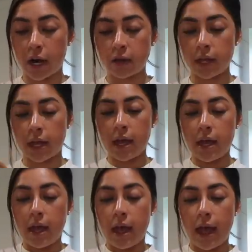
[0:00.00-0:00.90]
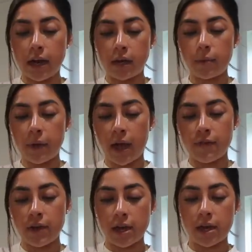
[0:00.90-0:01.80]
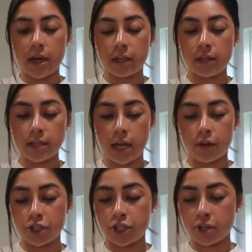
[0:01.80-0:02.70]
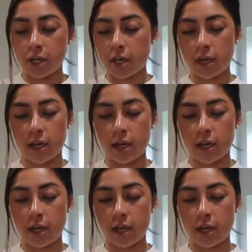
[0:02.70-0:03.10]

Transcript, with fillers: I like ended up caving and getting this energy drink.